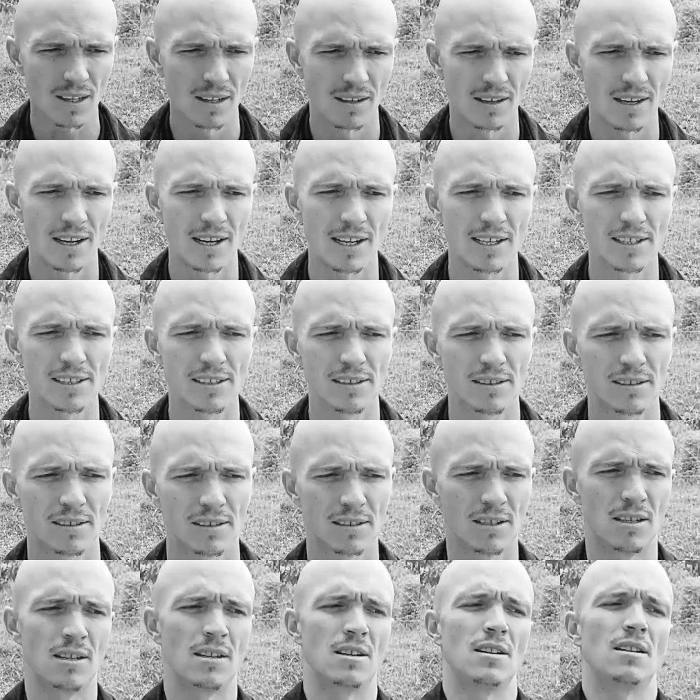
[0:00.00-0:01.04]
And
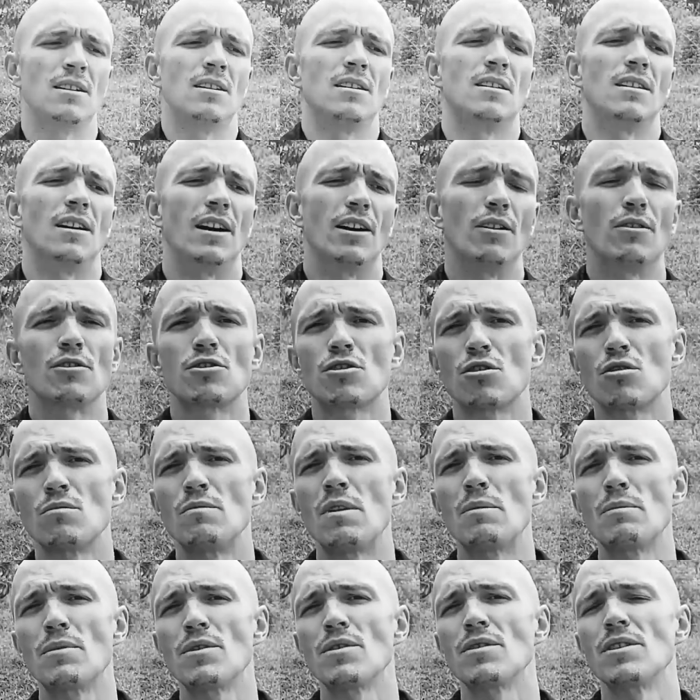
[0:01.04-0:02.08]
I also
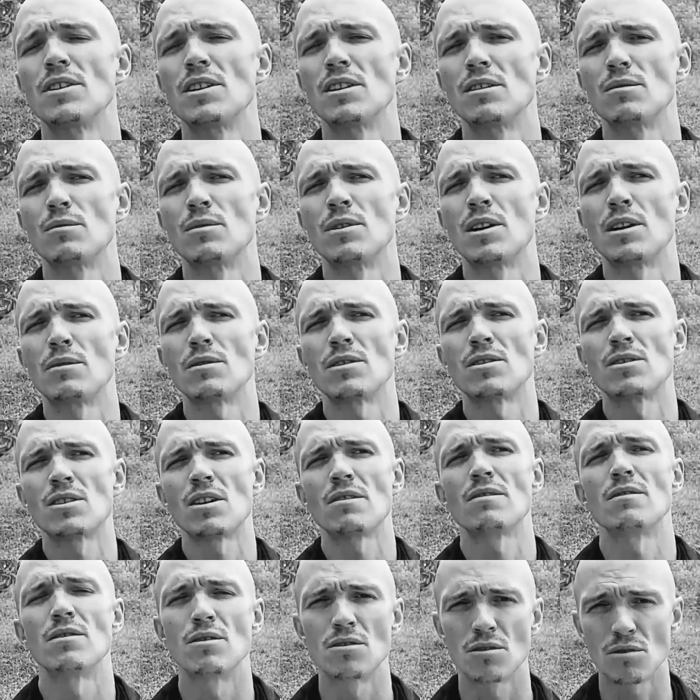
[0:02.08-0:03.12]
remember when I was
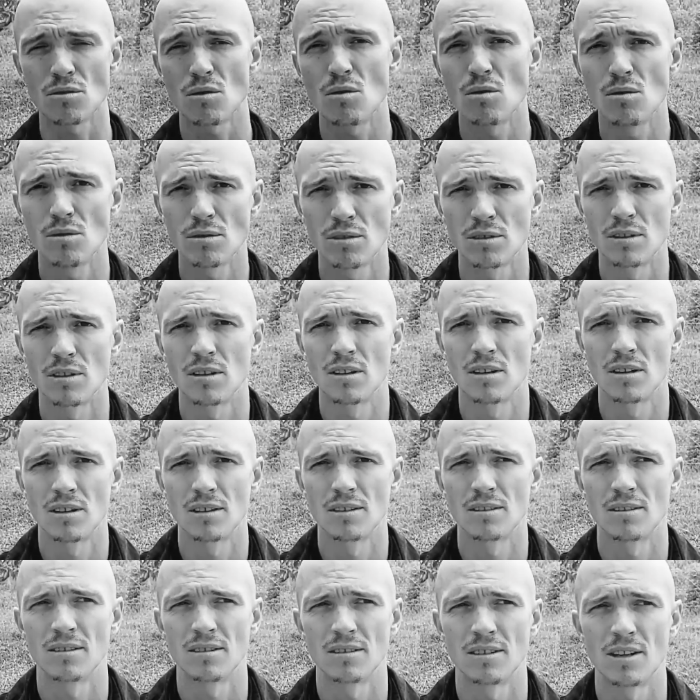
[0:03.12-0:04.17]
7 years old,
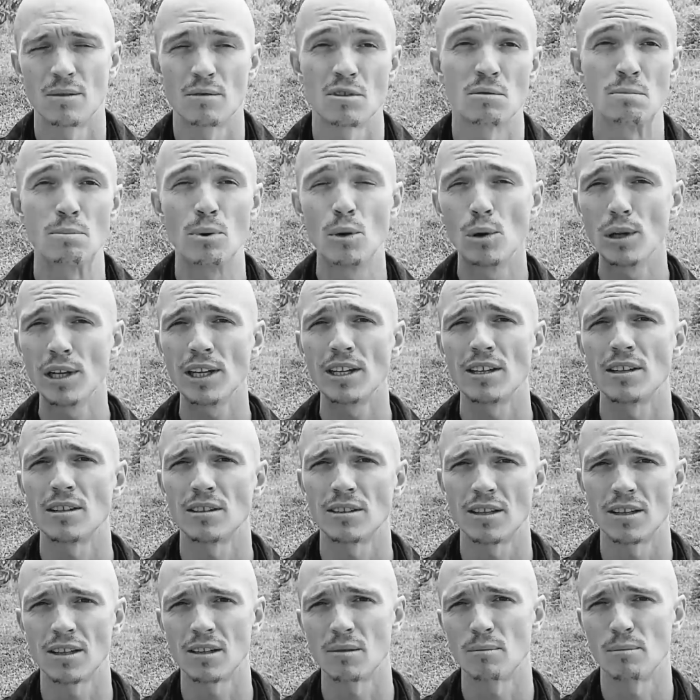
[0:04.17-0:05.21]
there was bullying
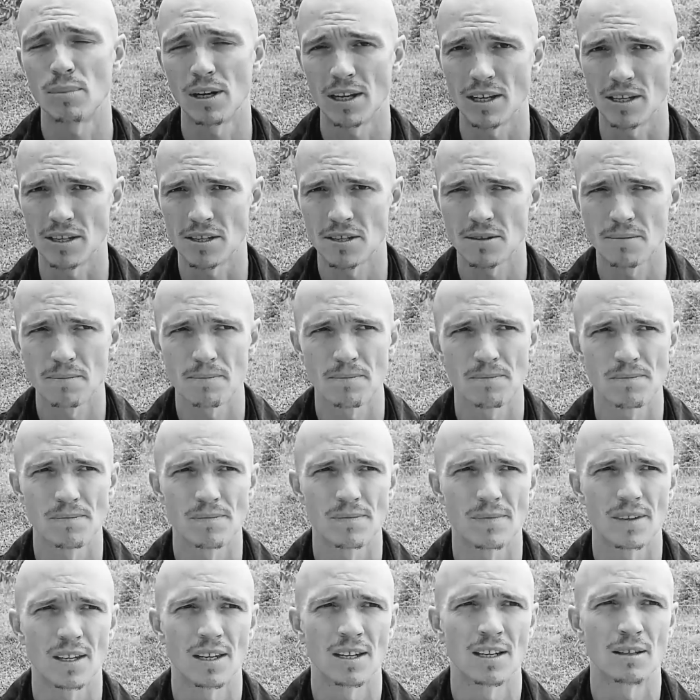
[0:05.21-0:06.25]
taking place.
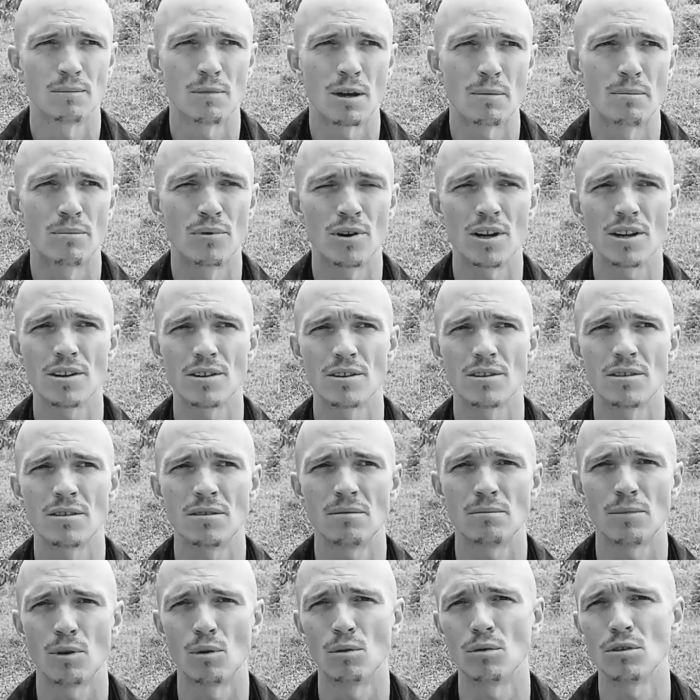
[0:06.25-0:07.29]
And my brother,
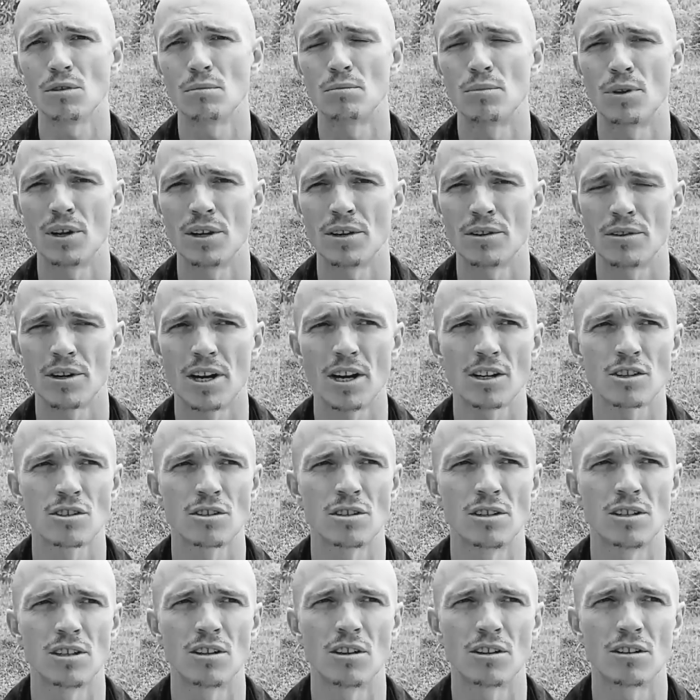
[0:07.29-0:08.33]
my older brother,
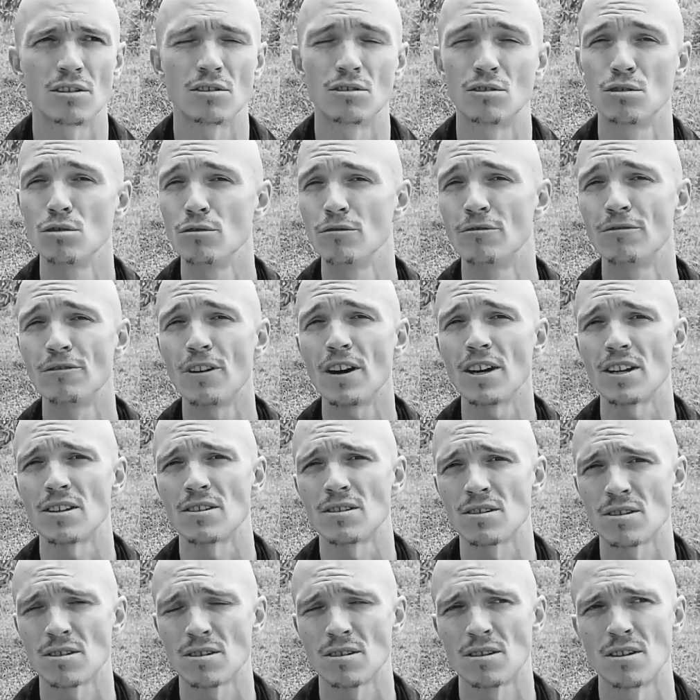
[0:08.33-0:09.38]
actually got in two
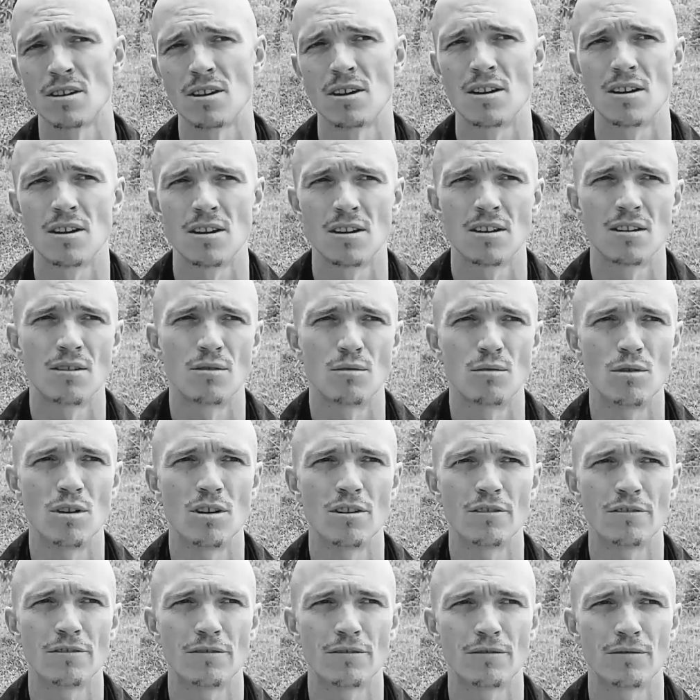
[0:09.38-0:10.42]
fights
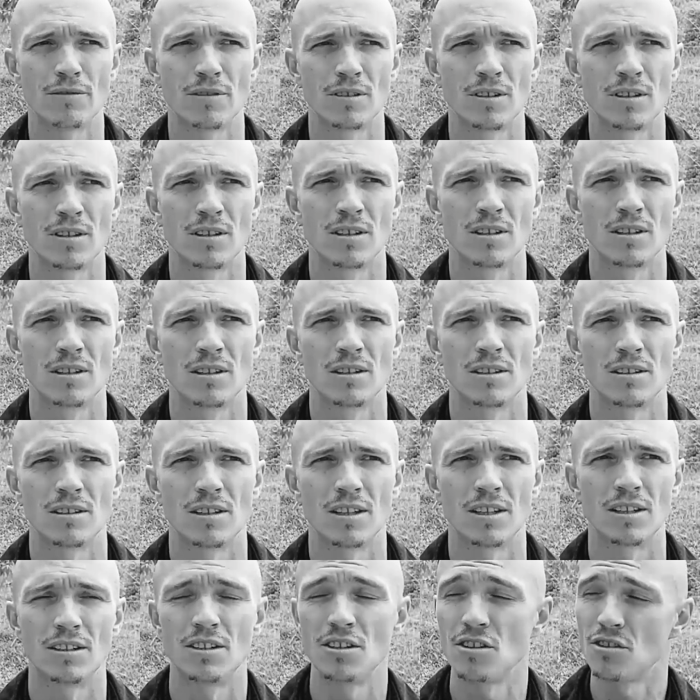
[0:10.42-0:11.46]
with
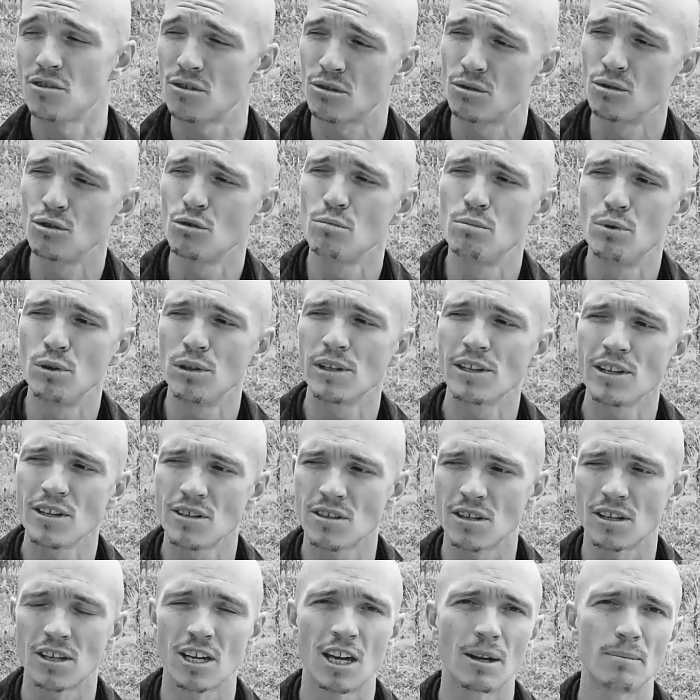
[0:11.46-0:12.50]
these two
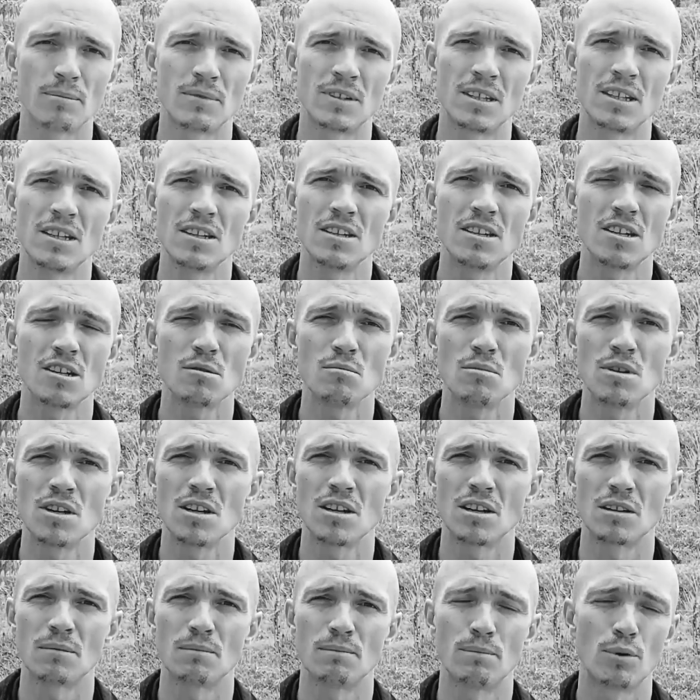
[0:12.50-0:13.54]
bullies that kept teasing
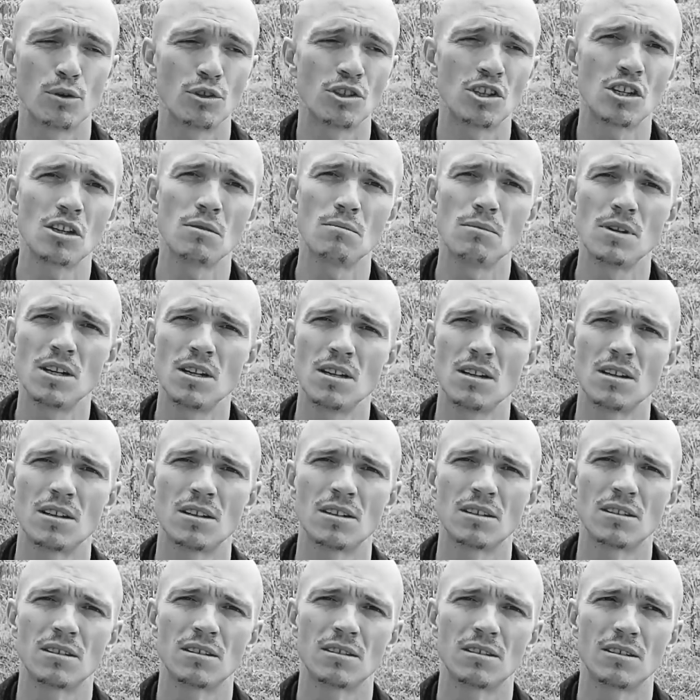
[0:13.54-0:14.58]
me and pushing me
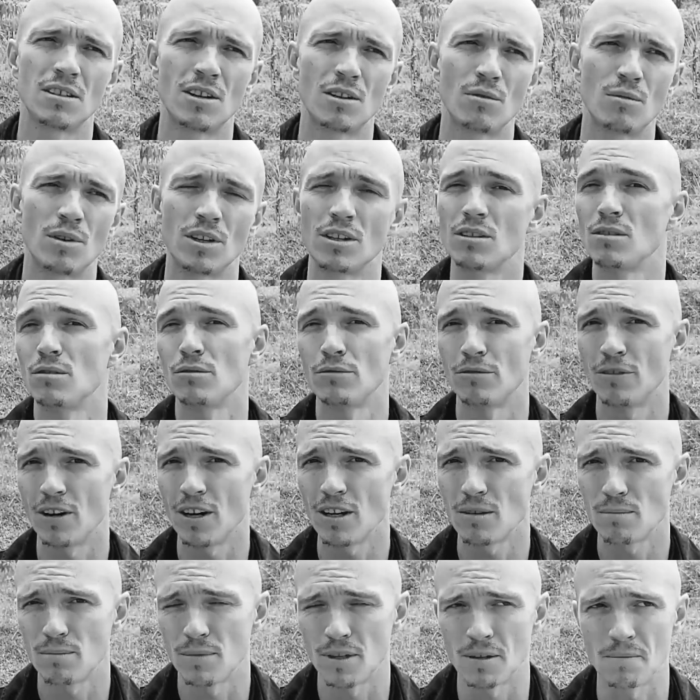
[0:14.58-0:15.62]
and, you know, wanting to
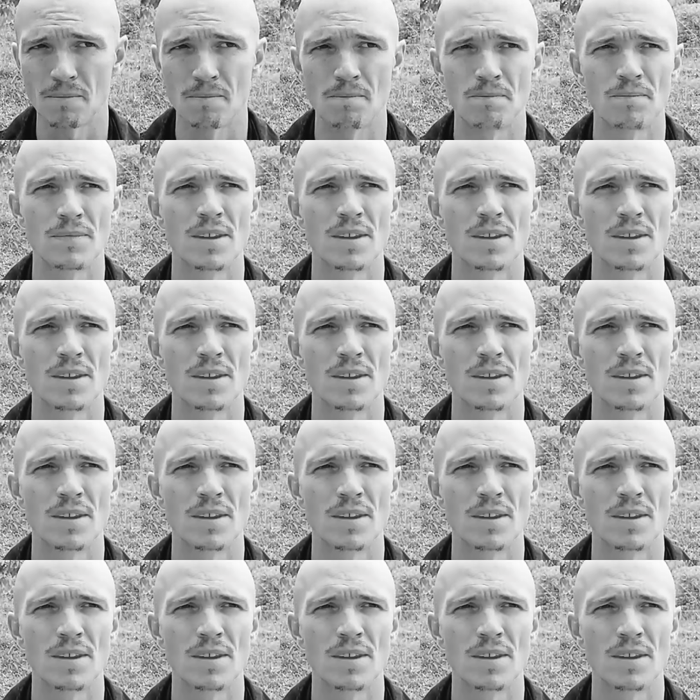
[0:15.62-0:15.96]
fight me.